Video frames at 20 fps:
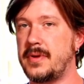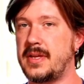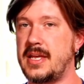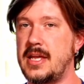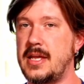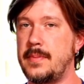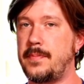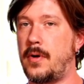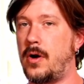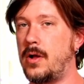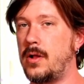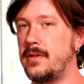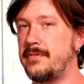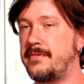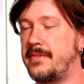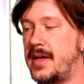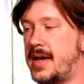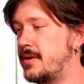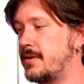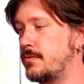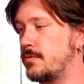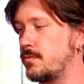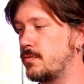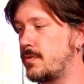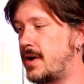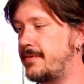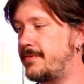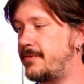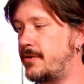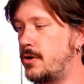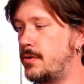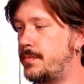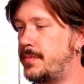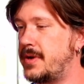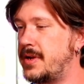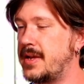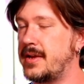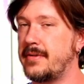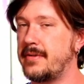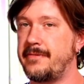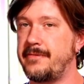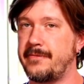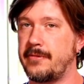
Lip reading: keep all of that rough opening